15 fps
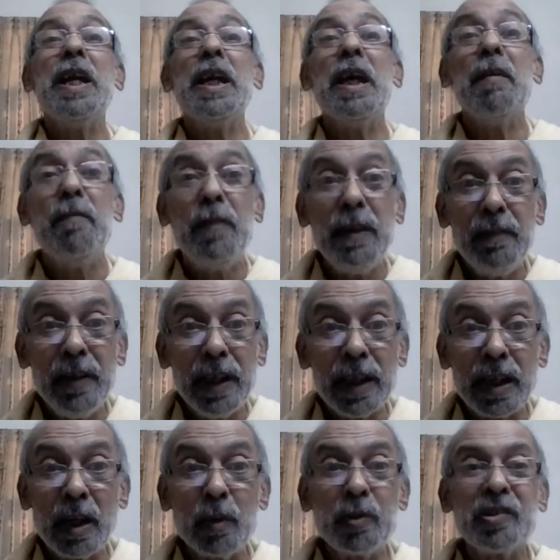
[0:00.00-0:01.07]
everywhere
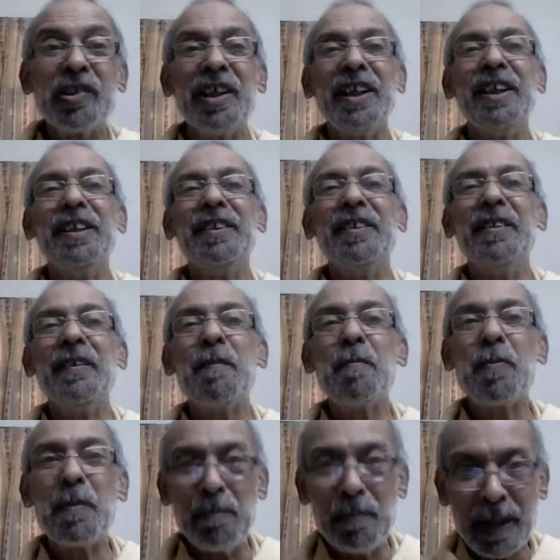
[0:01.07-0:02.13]
outside
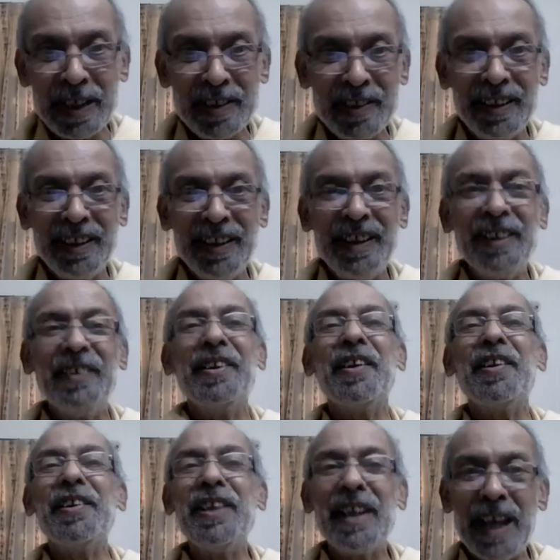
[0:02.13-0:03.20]
but the
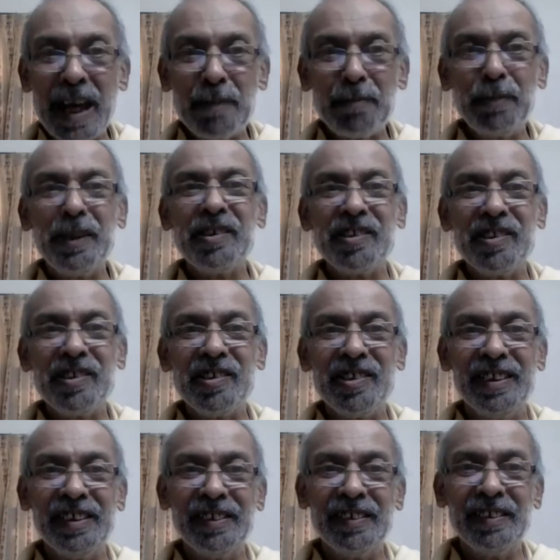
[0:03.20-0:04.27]
real happiness is here.